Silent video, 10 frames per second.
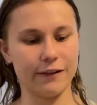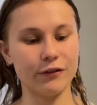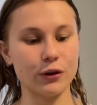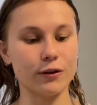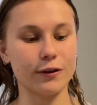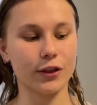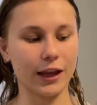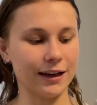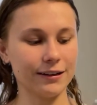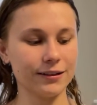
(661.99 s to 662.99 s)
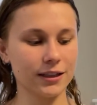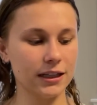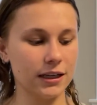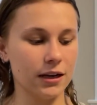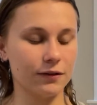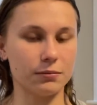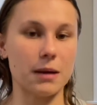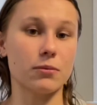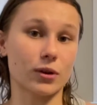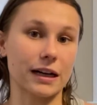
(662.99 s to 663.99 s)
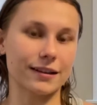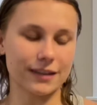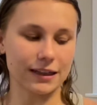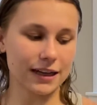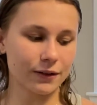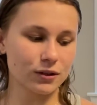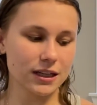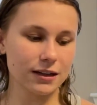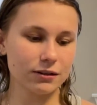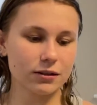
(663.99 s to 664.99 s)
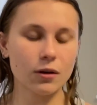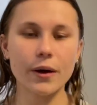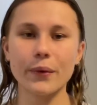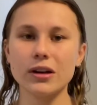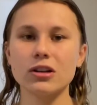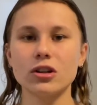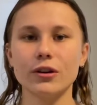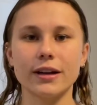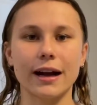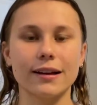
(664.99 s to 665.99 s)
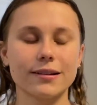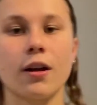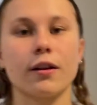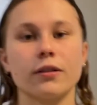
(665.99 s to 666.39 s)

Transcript: few new things for my morning skincare routine. So I wanted to show you guys.